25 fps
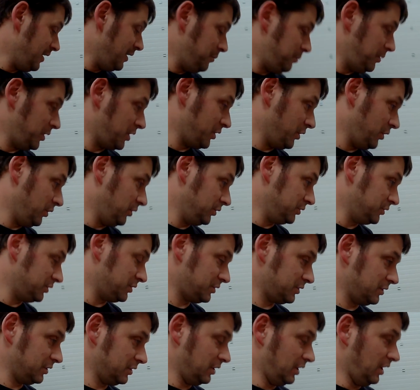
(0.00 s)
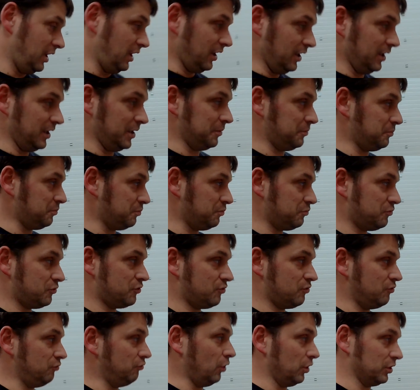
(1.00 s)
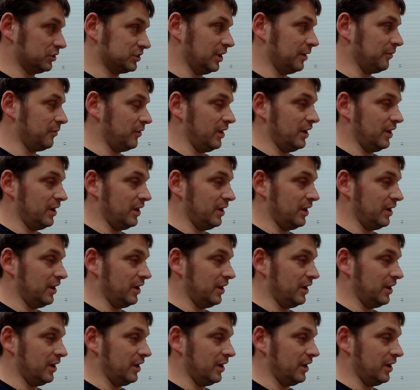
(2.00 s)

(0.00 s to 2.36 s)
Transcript: because I rocked up